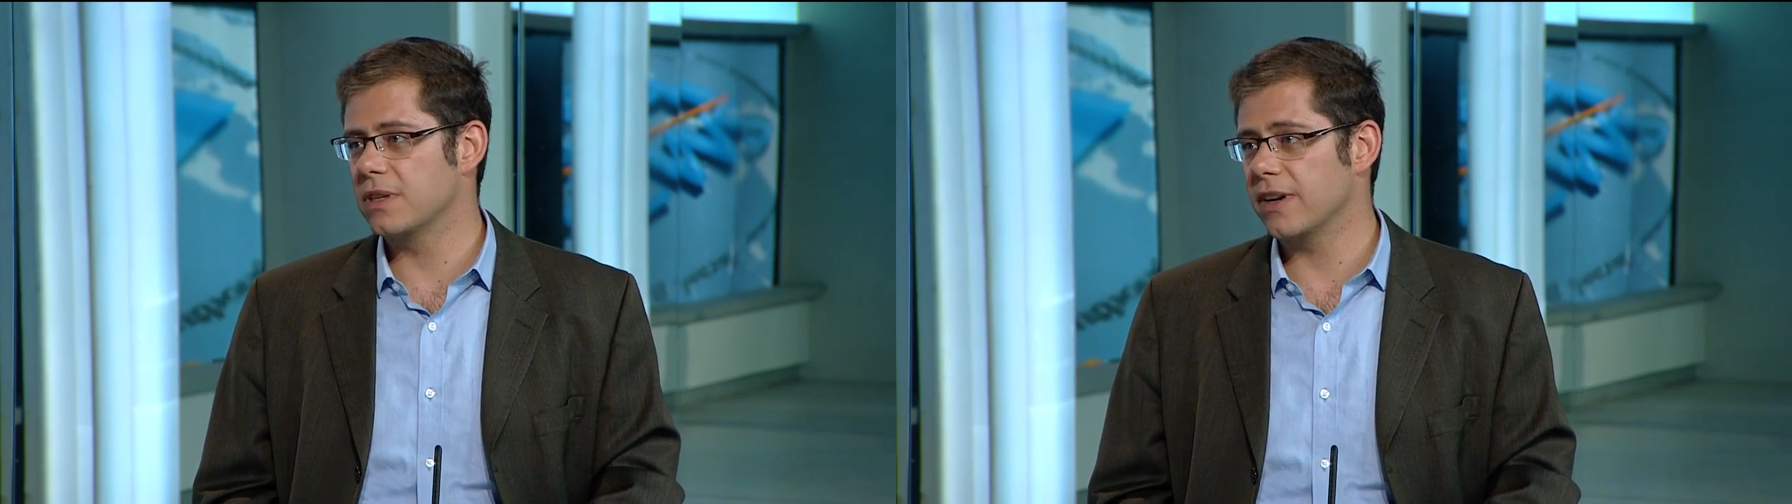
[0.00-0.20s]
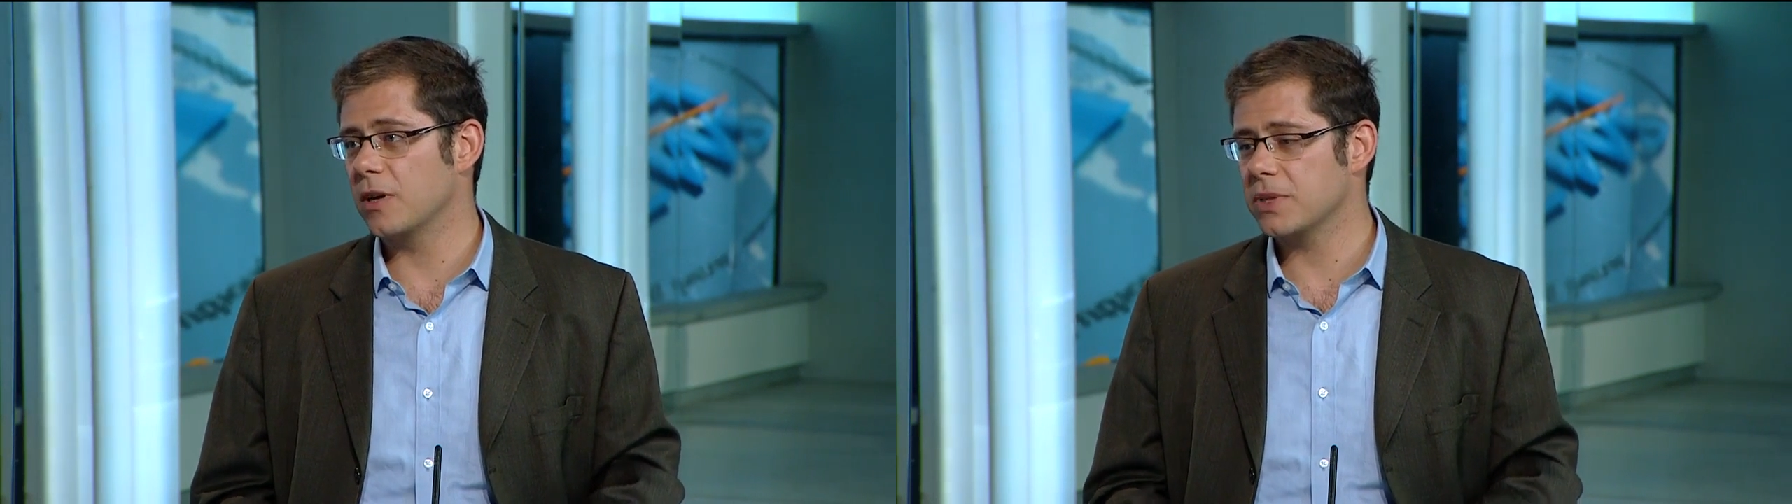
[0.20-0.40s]

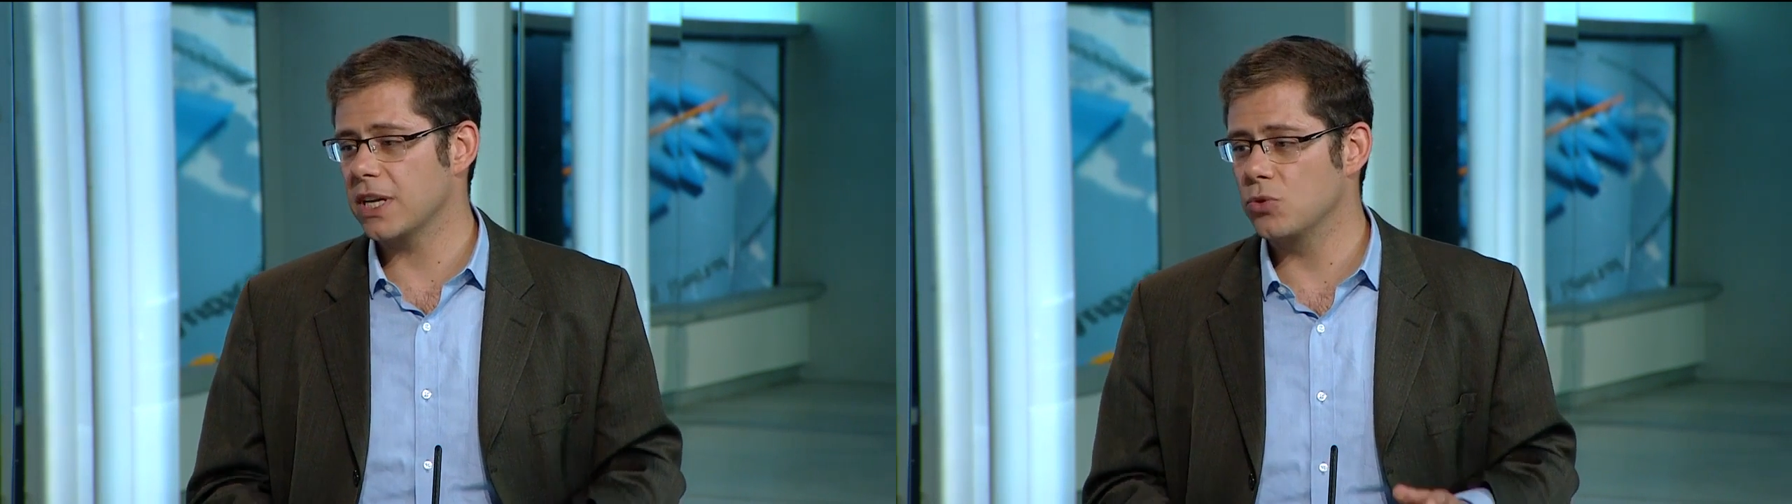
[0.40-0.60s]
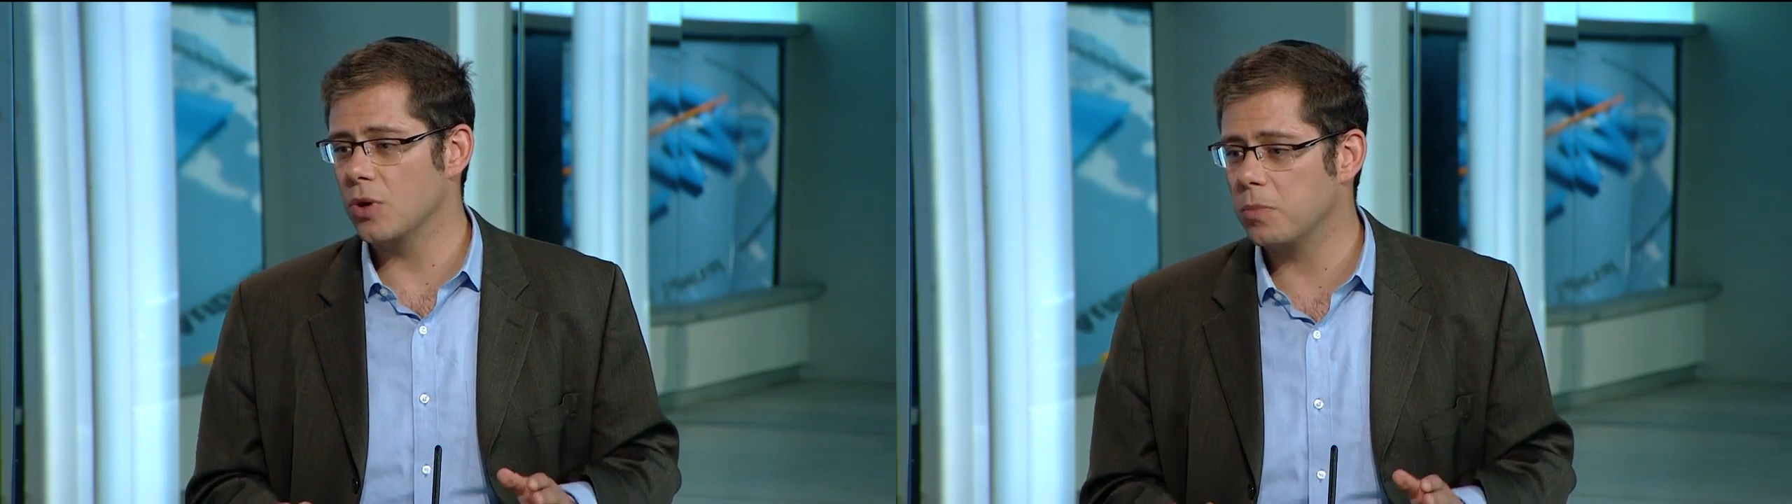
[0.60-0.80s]
develops
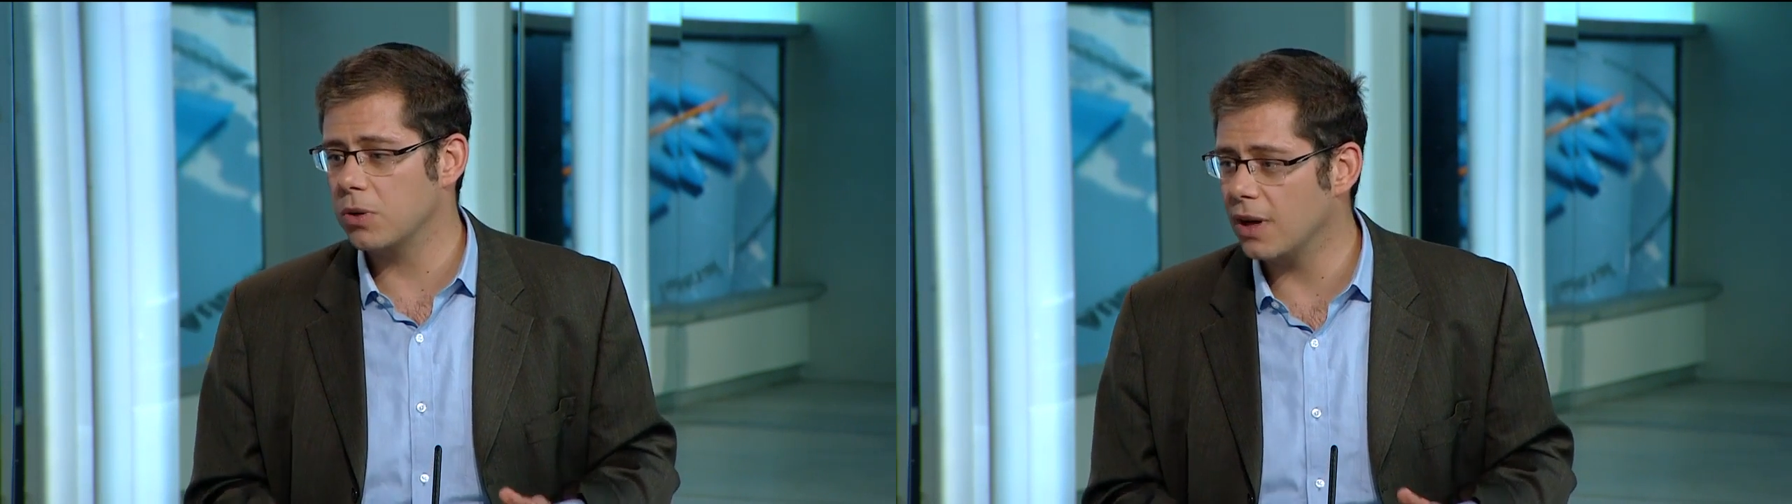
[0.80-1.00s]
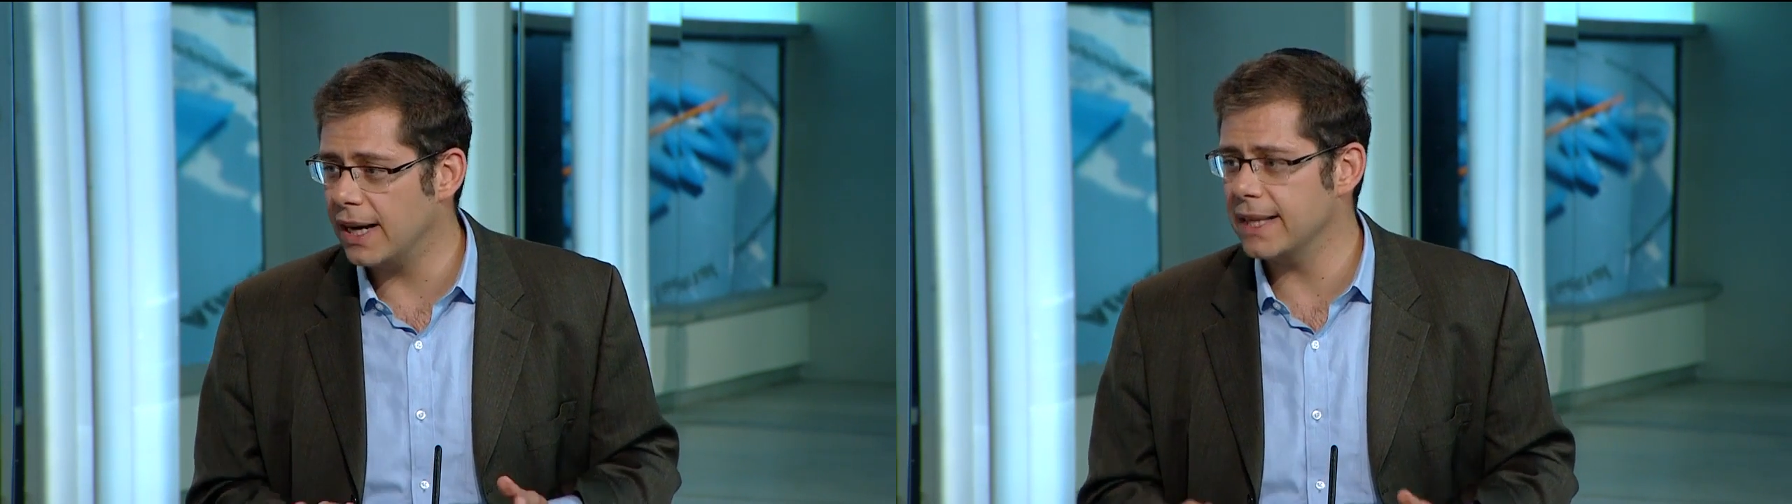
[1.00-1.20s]
and you
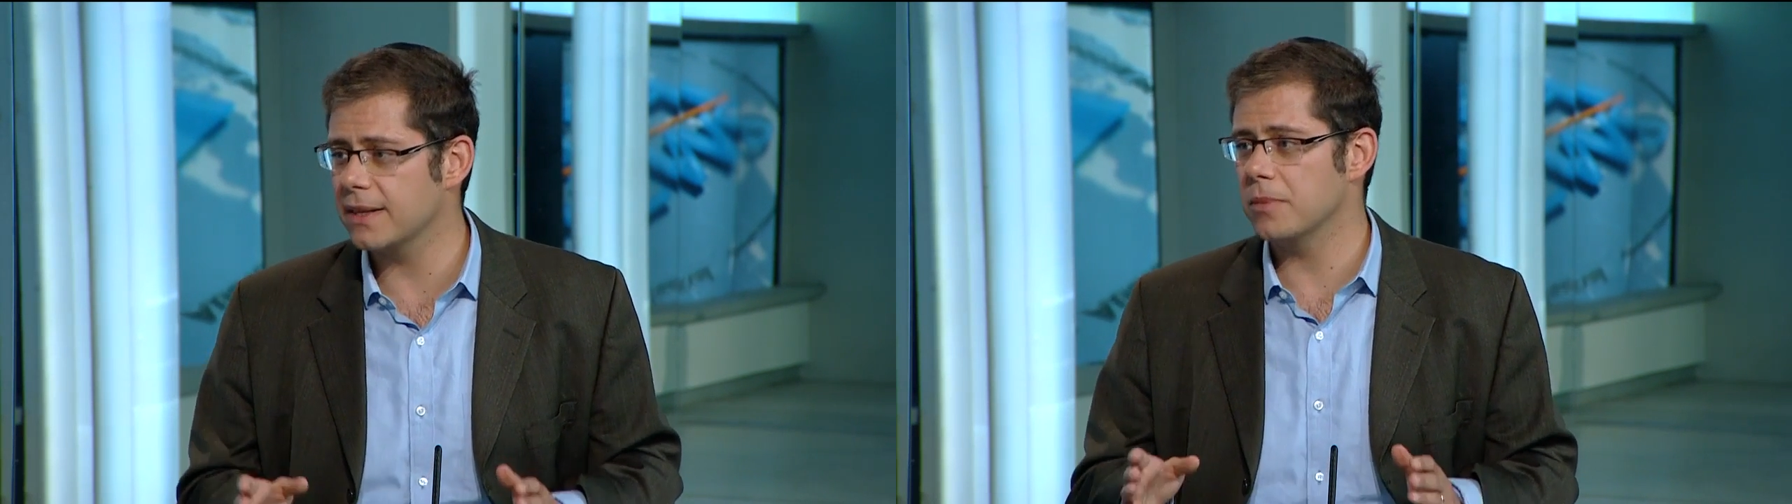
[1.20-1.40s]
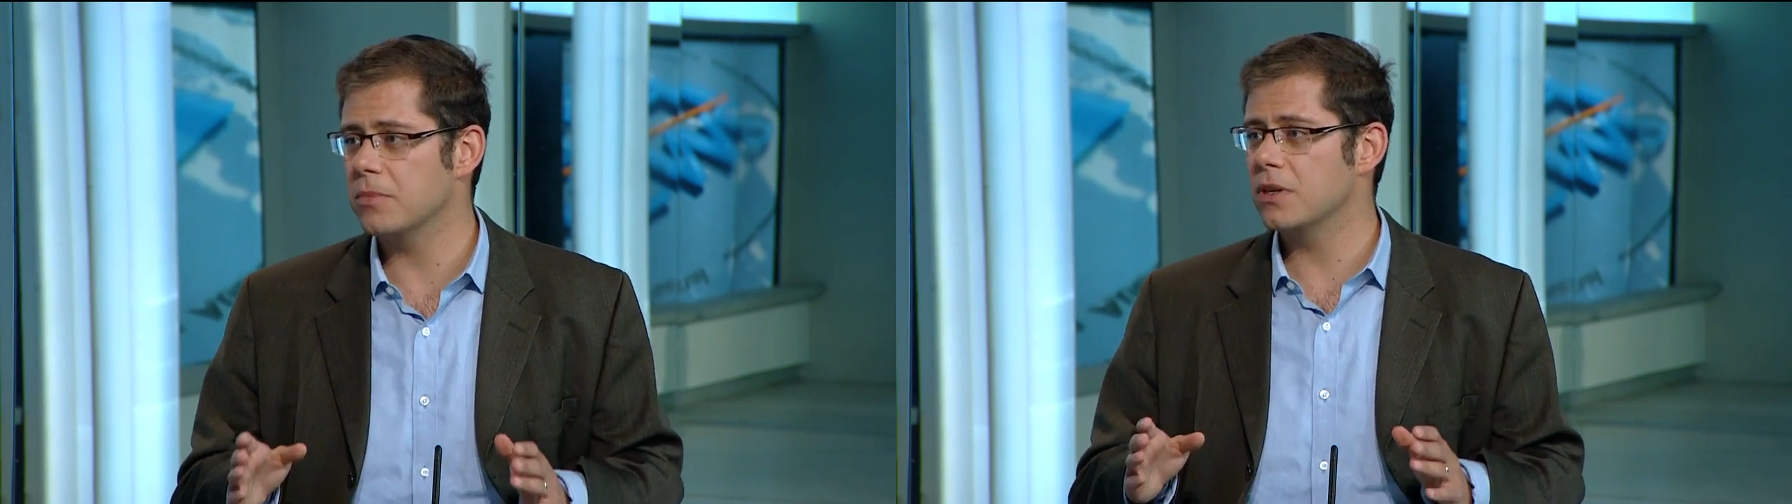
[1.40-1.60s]
apply
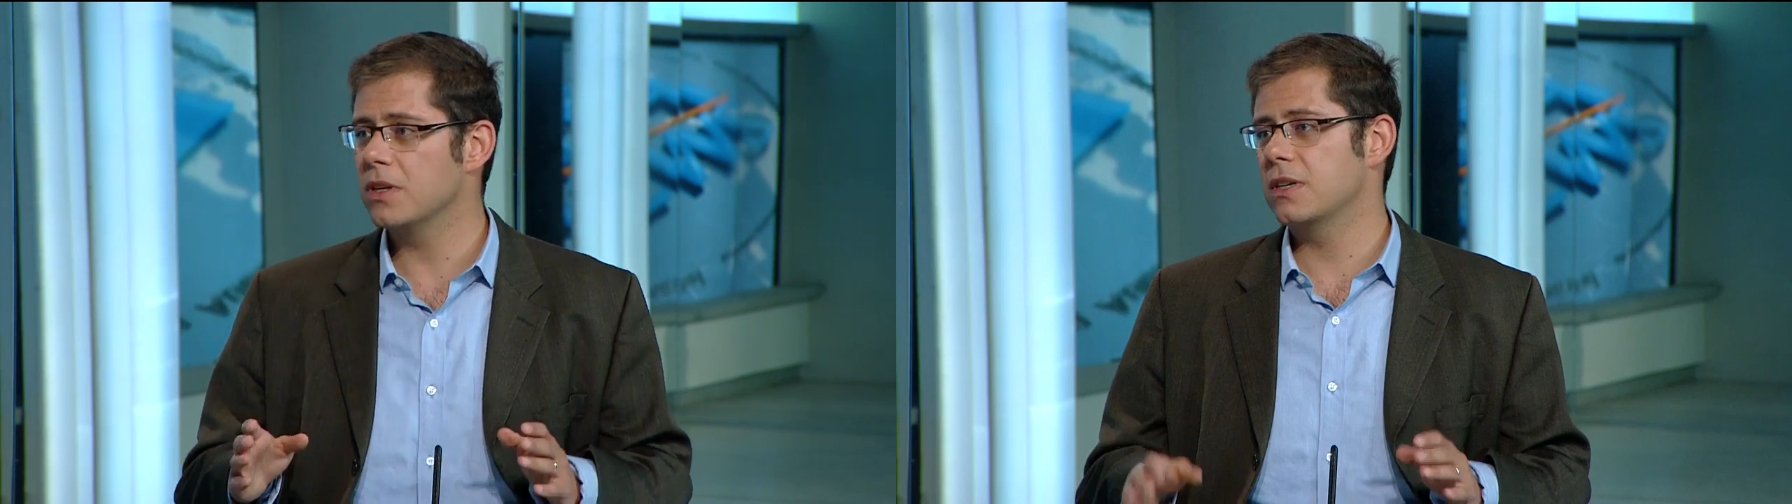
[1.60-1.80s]
them,